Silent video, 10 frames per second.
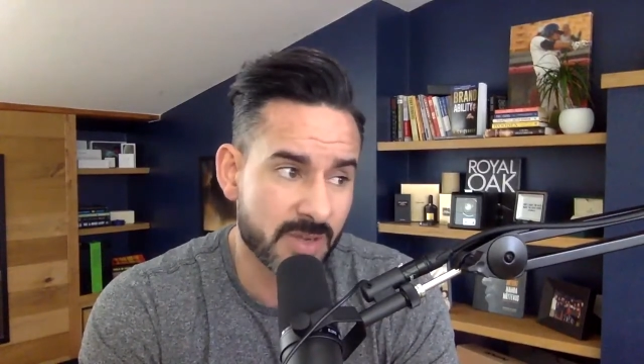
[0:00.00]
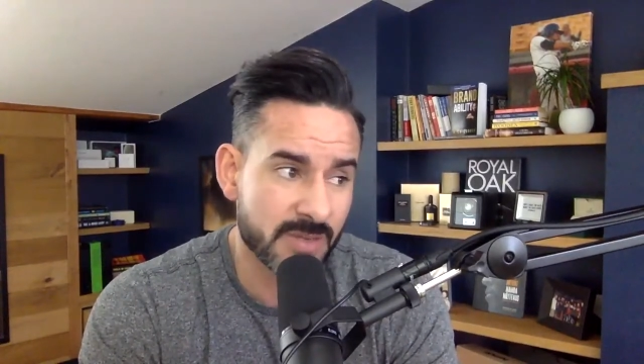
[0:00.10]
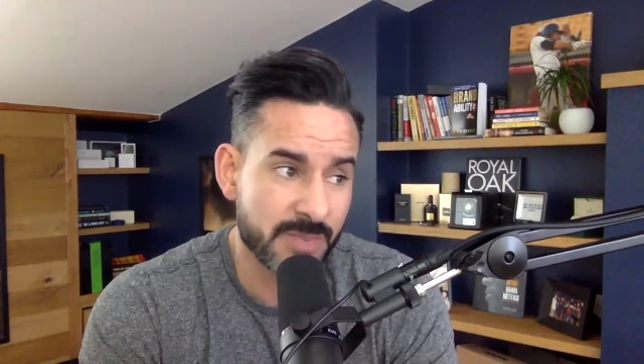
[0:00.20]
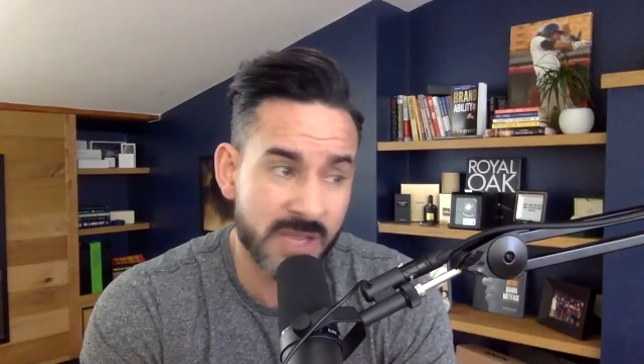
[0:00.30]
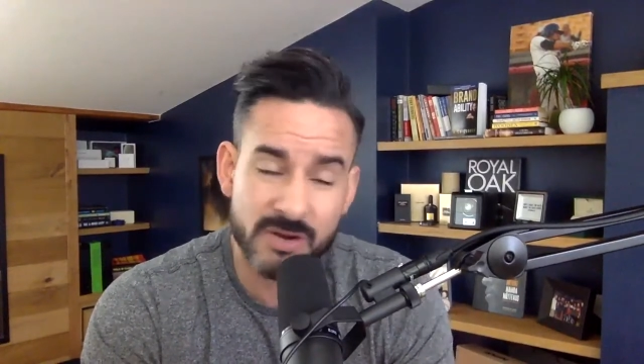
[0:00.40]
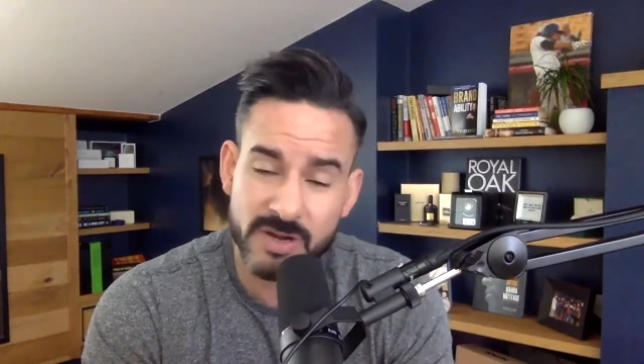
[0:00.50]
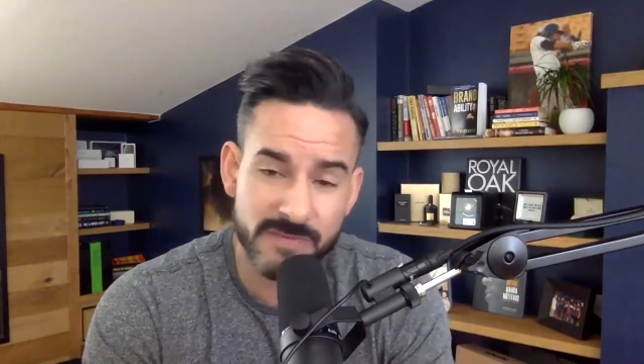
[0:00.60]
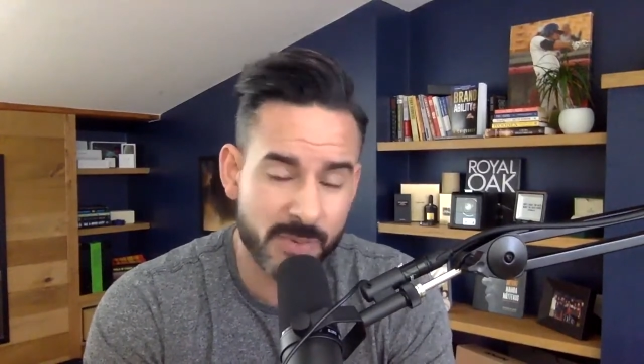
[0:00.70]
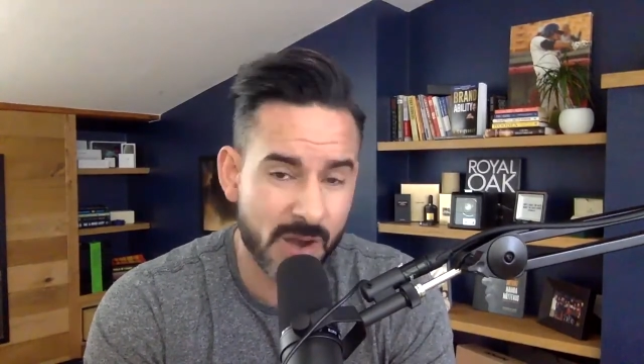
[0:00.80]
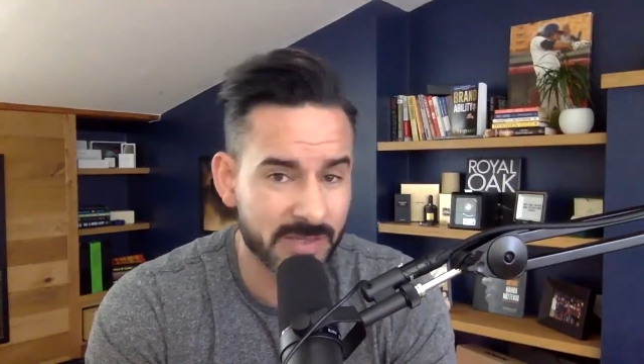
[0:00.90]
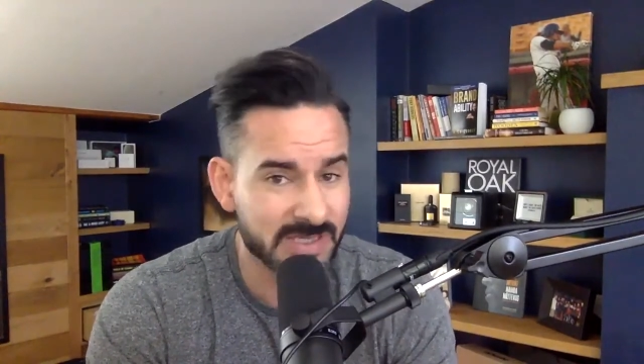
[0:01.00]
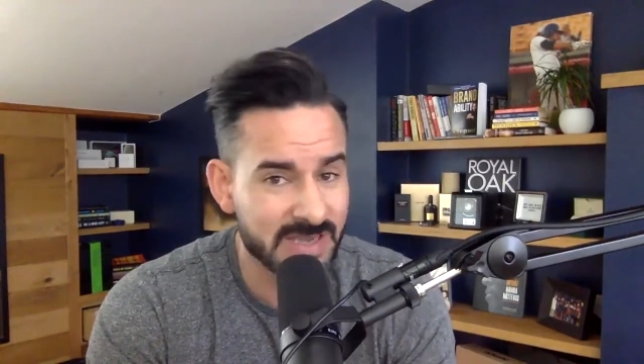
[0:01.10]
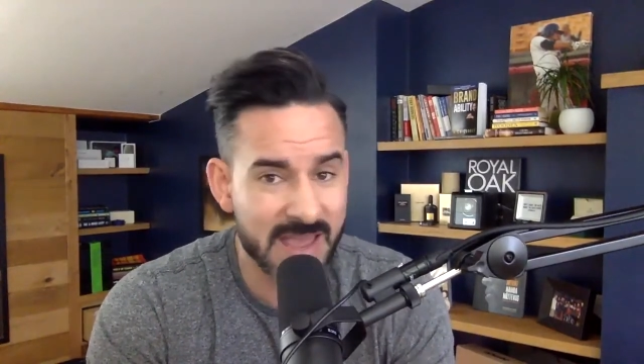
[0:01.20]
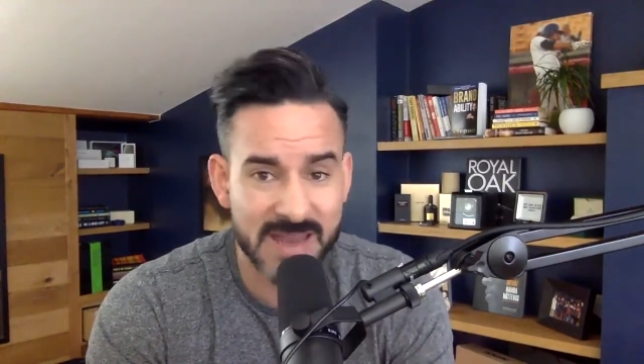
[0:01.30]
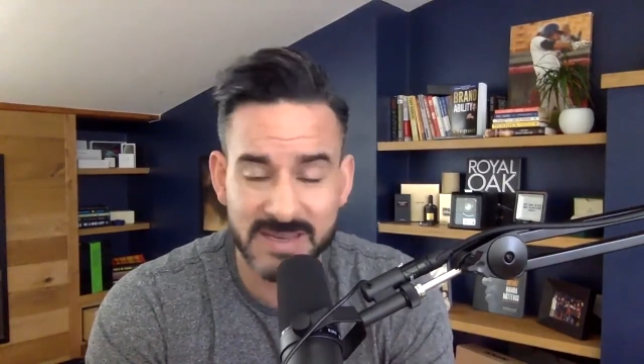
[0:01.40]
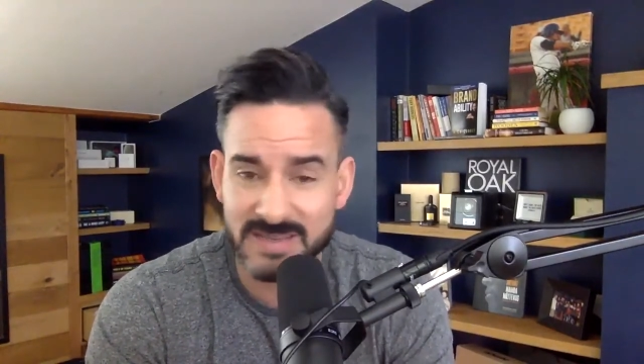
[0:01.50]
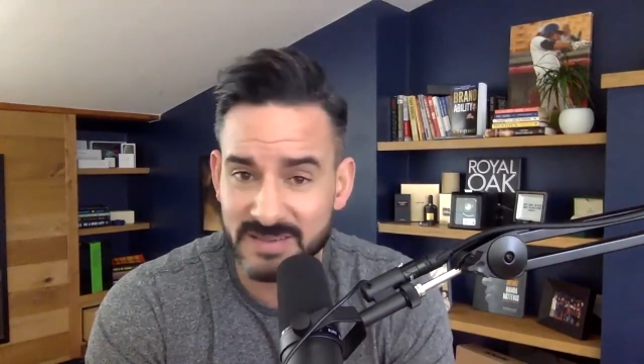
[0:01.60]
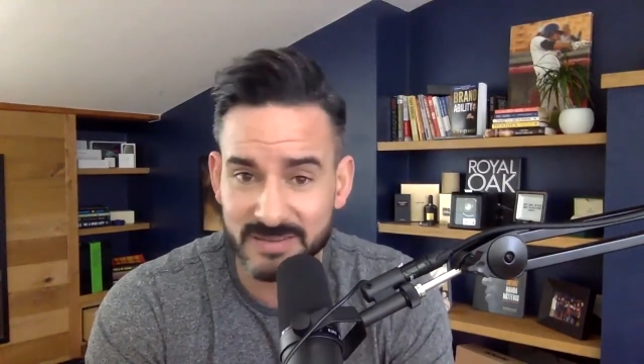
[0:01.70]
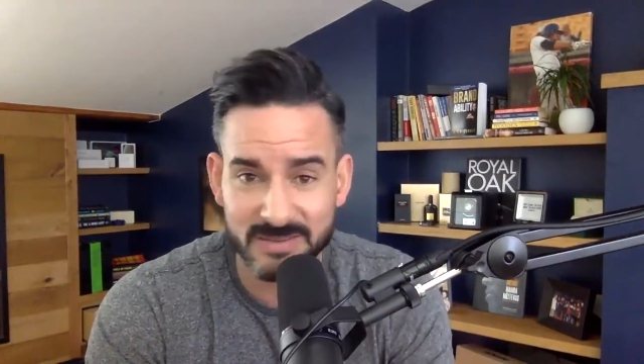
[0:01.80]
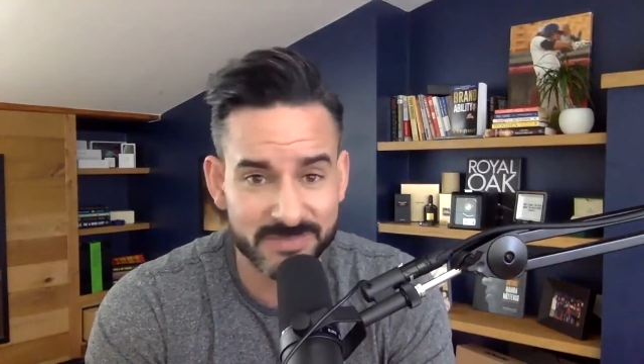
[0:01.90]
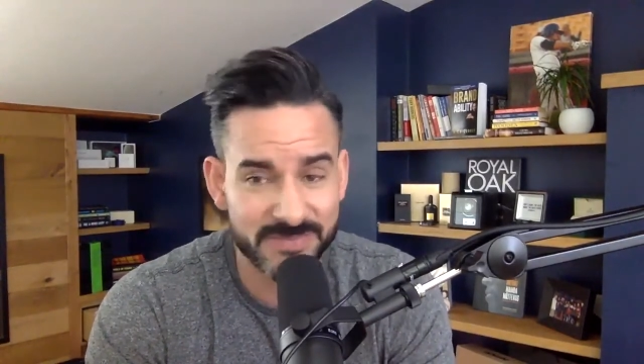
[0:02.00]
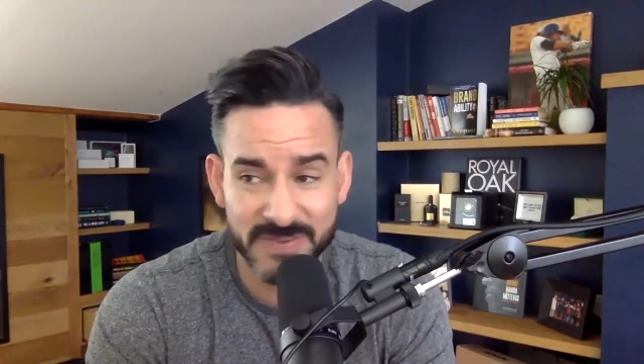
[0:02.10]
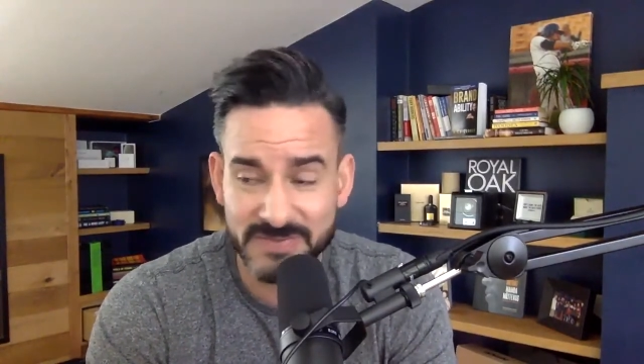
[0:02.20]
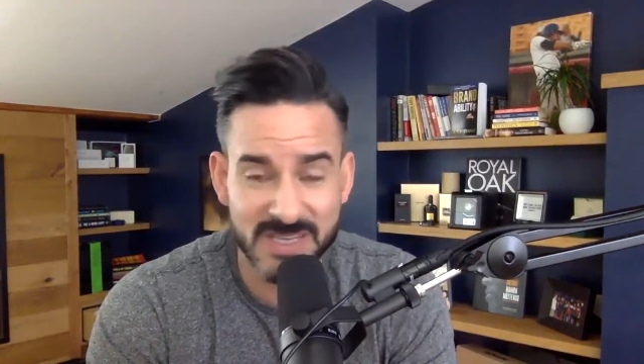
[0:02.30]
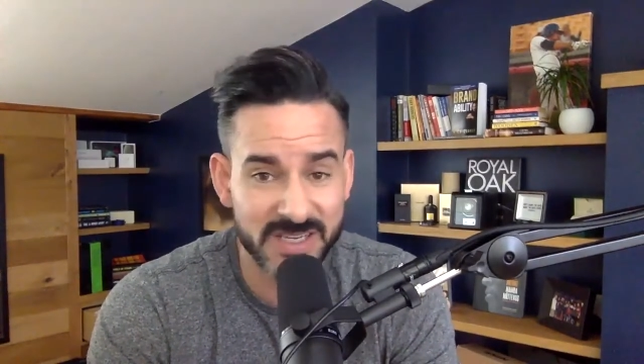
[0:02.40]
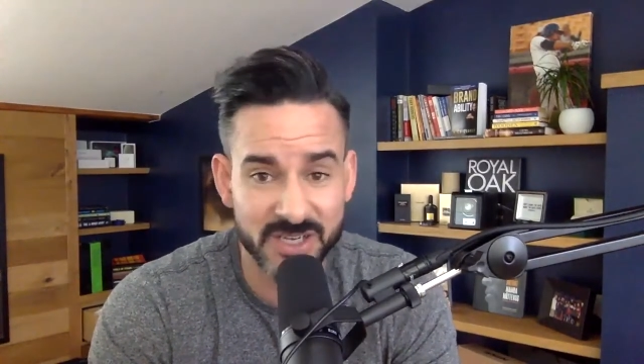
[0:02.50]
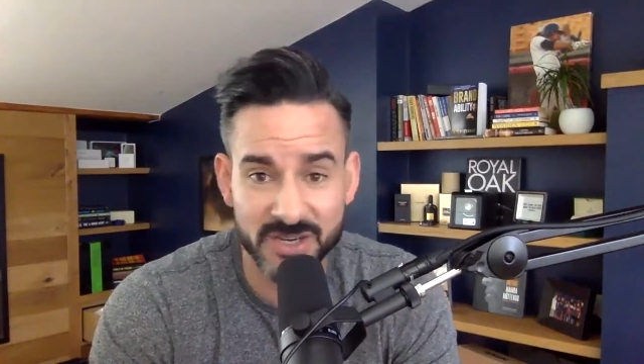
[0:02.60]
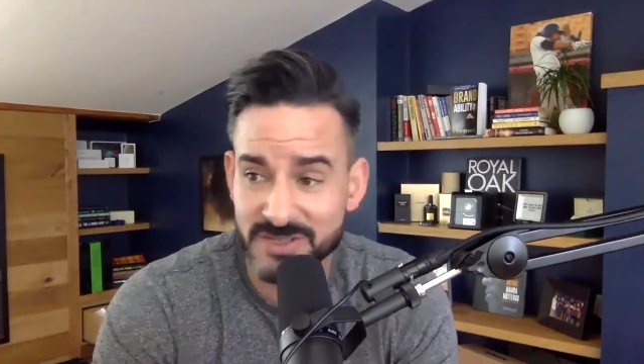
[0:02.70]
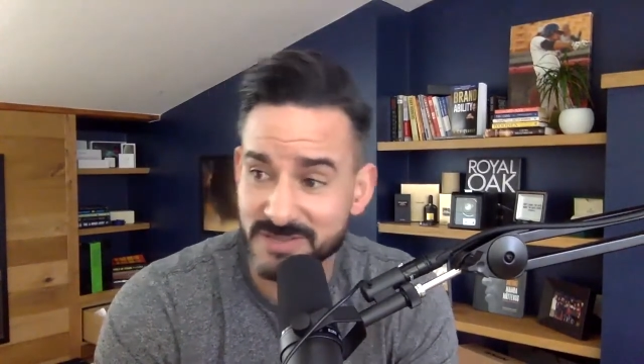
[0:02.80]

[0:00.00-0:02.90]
a period of probably 10 to 15 years.